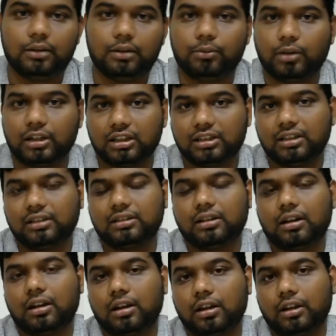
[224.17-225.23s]
what are the
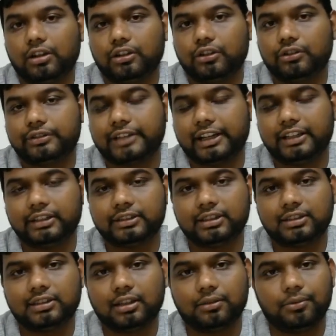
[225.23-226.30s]
sinuses
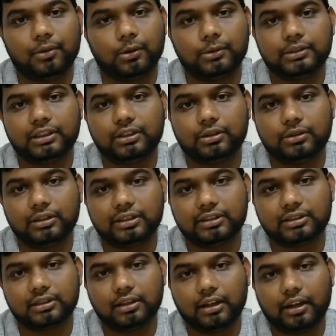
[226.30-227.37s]
that flows into
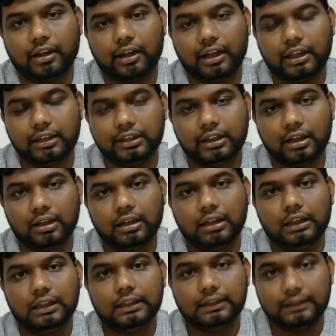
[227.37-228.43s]
this area,
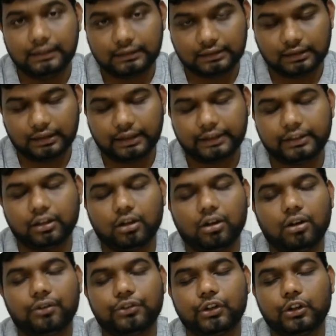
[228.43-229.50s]
little area
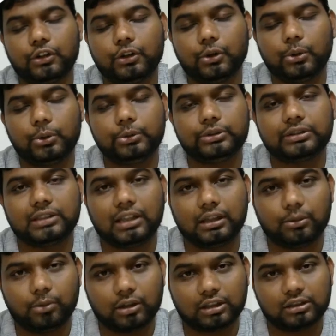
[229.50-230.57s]
of your nose, and
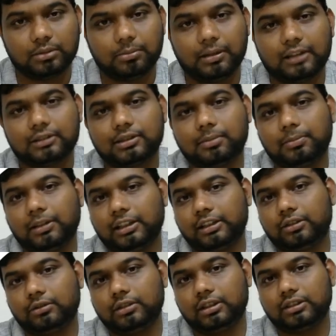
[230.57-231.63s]
what are the blood supply
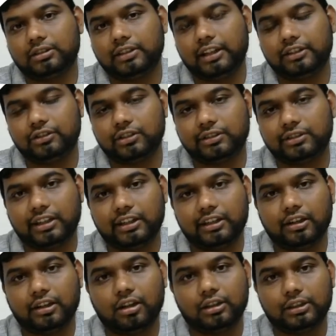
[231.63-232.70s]
to that dangerous
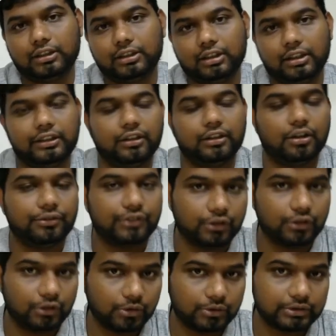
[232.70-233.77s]
area or little area of your
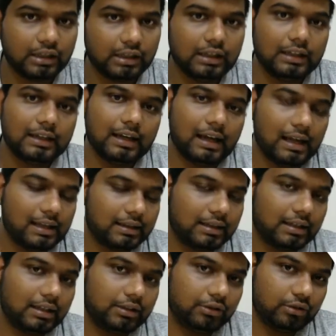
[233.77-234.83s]
nose. And
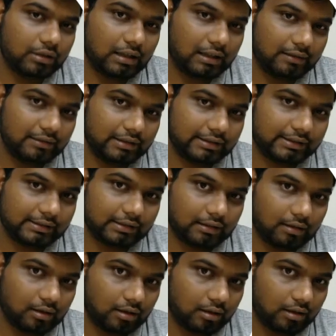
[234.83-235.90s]
then you have this
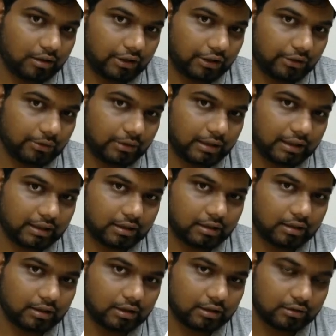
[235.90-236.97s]

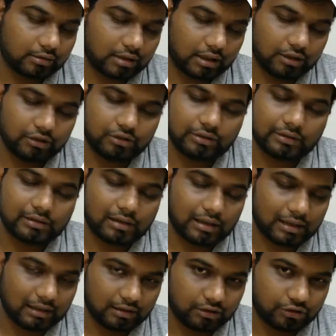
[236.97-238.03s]
conditions like
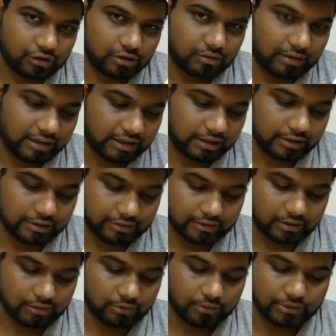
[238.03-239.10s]
allergic rhinitis
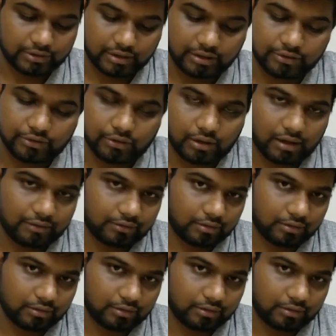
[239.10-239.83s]
and those things you have to